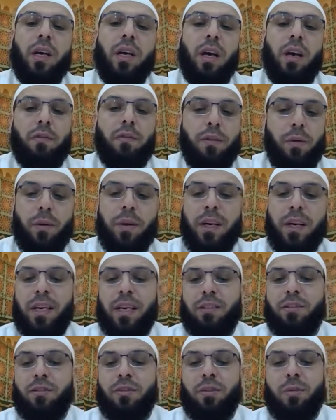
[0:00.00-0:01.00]
If you
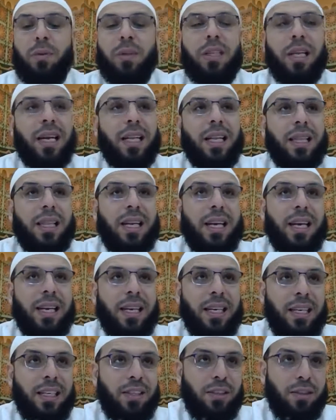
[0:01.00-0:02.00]
cannot do it, then at
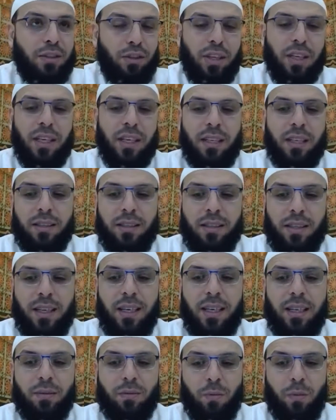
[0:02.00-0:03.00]
least see
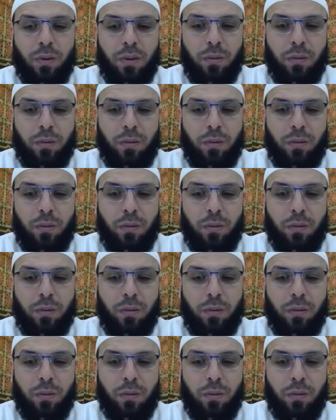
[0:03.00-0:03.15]
it,